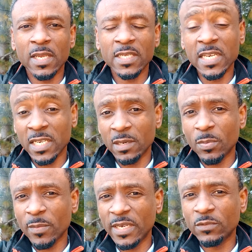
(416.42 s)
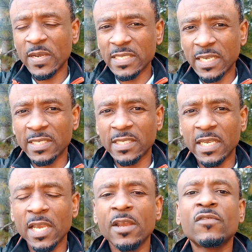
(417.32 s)
Canadian permanent
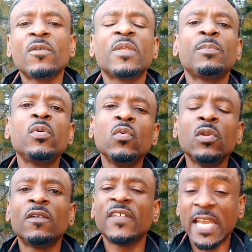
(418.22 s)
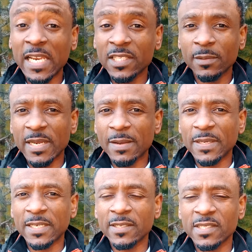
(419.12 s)
residency, from the pool of eligible
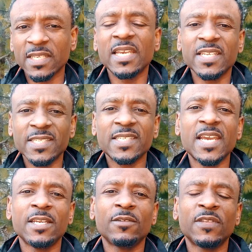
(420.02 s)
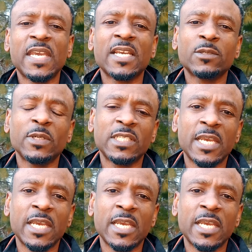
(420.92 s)
applicants inside of the express